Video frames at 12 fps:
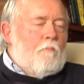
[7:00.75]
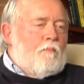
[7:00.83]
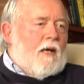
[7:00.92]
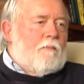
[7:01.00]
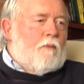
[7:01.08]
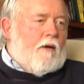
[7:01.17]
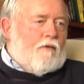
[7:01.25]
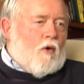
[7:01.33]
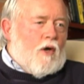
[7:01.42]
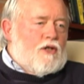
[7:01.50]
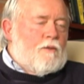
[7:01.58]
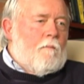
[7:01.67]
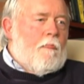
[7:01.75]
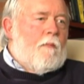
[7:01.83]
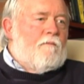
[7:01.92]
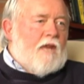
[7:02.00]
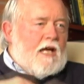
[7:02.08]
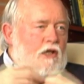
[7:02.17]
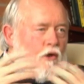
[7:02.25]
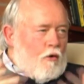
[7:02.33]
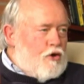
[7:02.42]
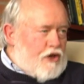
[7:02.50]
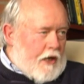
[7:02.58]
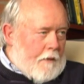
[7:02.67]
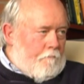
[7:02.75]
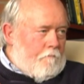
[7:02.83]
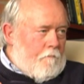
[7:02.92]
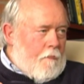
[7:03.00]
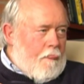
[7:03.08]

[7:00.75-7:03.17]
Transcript: but of course, they used him,